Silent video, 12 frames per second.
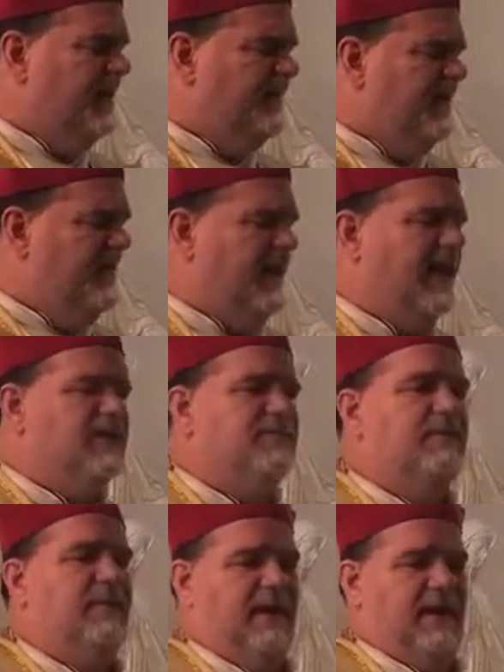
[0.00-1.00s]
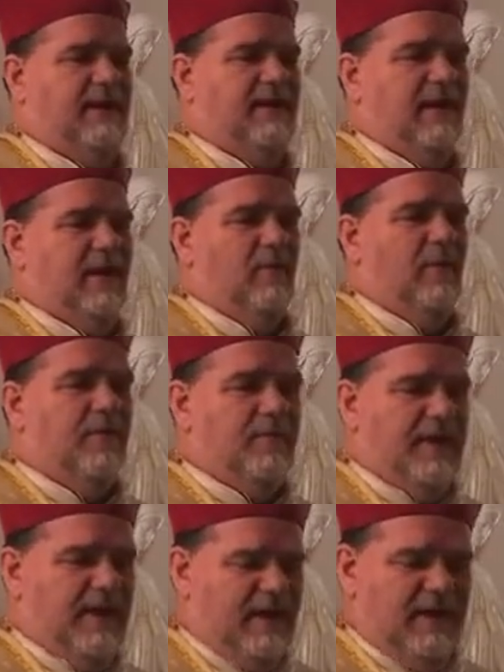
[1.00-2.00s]
nothing that has been made. What we
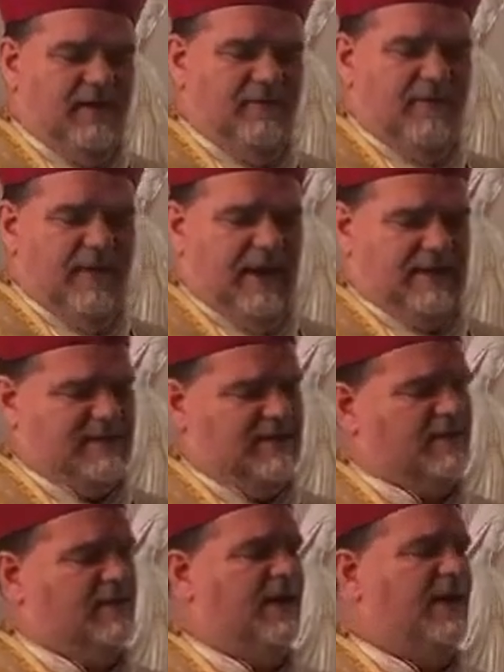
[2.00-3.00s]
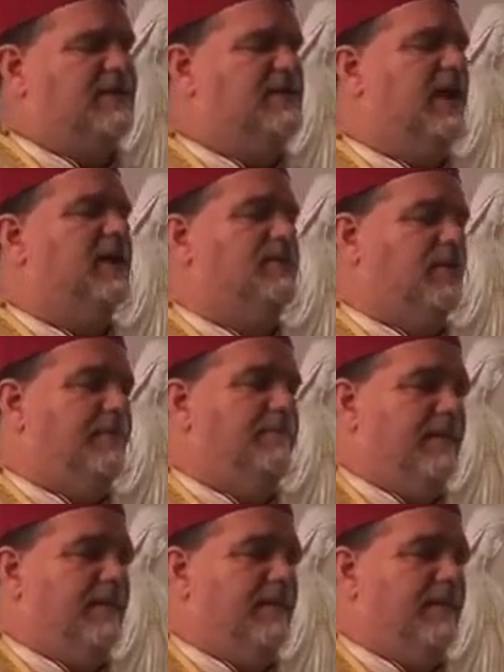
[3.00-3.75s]
read in every Mass of the last Gospel.